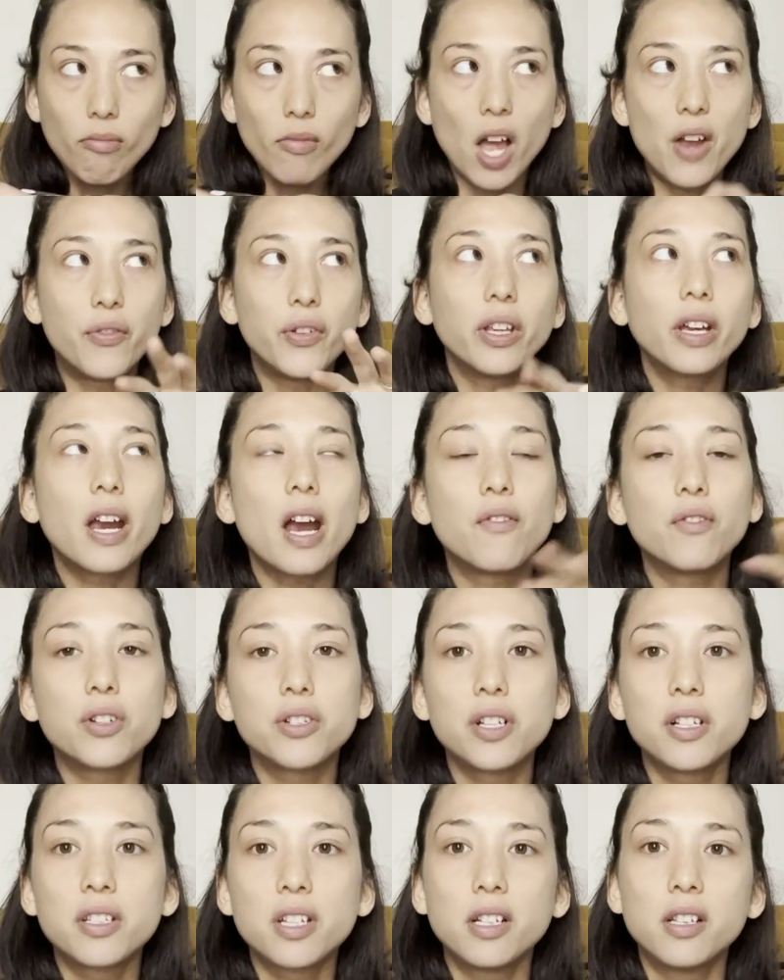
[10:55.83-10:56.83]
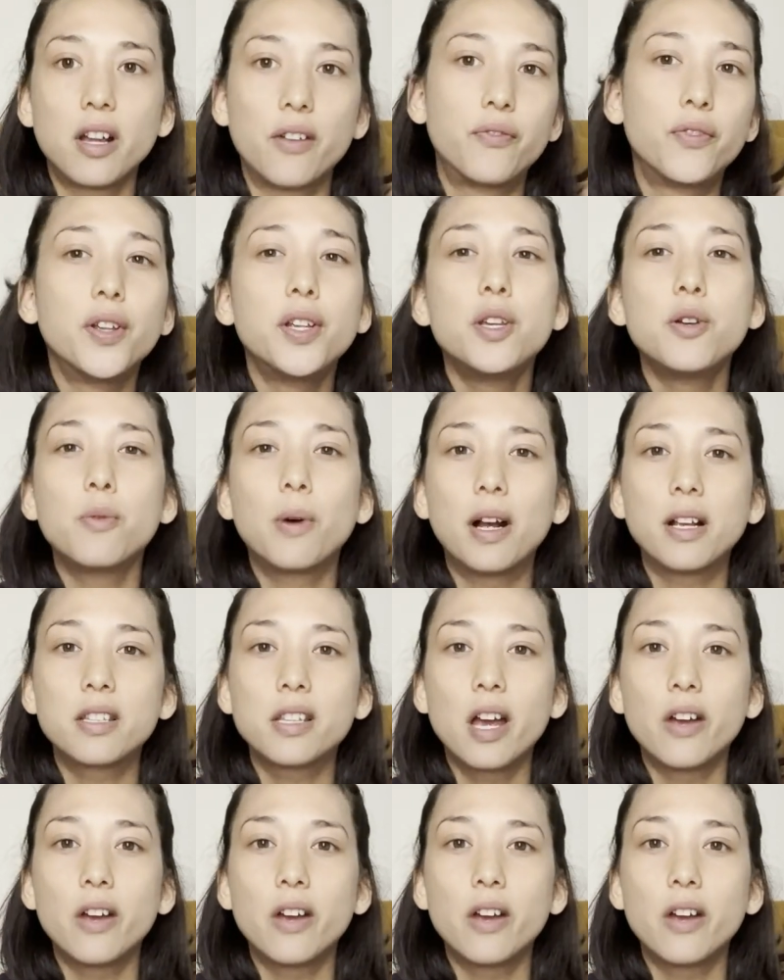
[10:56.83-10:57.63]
I feel like ever since I left the US,